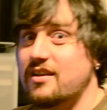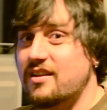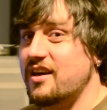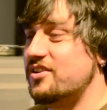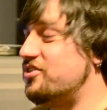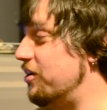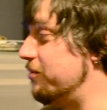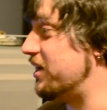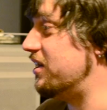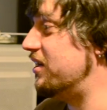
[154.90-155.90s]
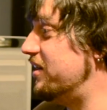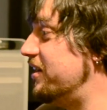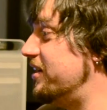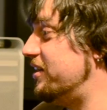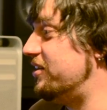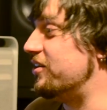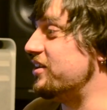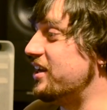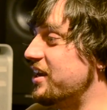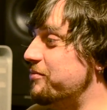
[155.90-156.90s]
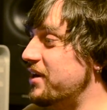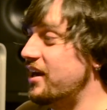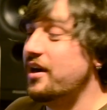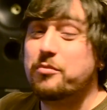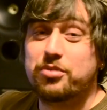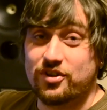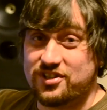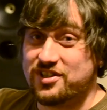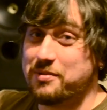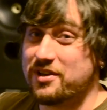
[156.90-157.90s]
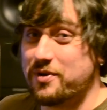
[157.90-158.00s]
Thanks Sony. Not that you give me it. Plus it's about